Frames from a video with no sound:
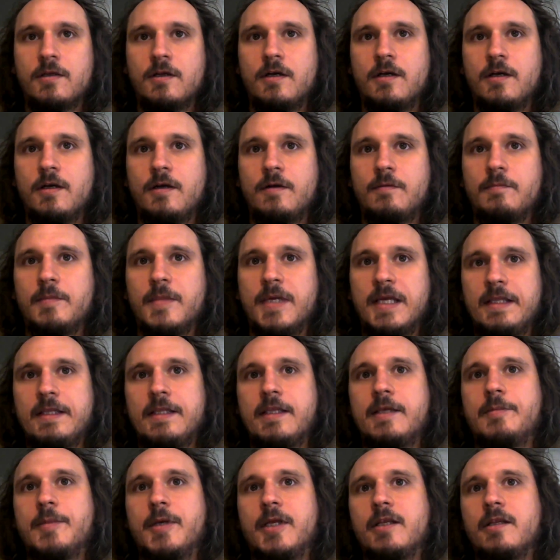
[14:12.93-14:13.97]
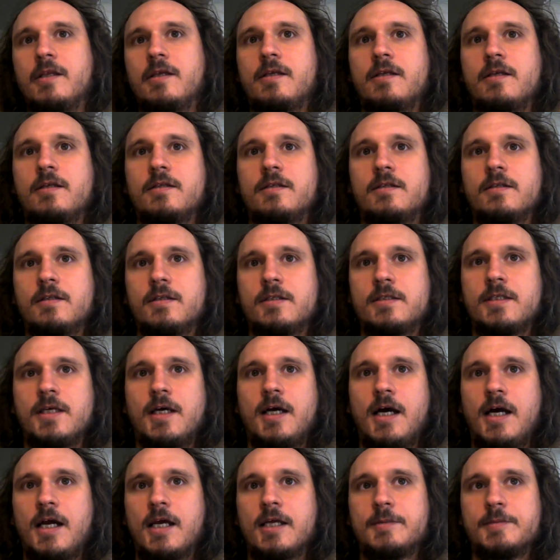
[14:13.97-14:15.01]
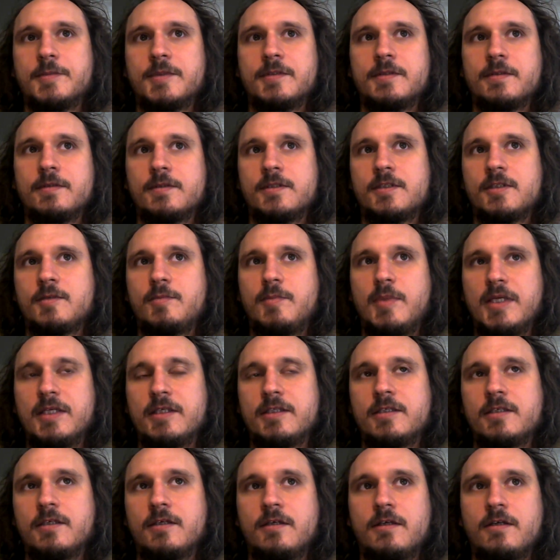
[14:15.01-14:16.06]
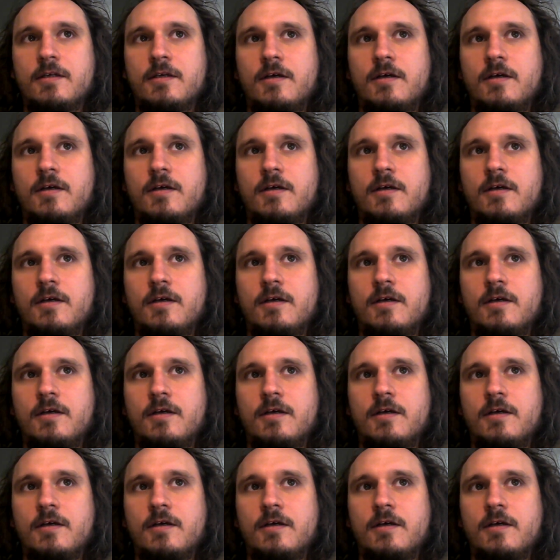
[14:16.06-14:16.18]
may limit the time spent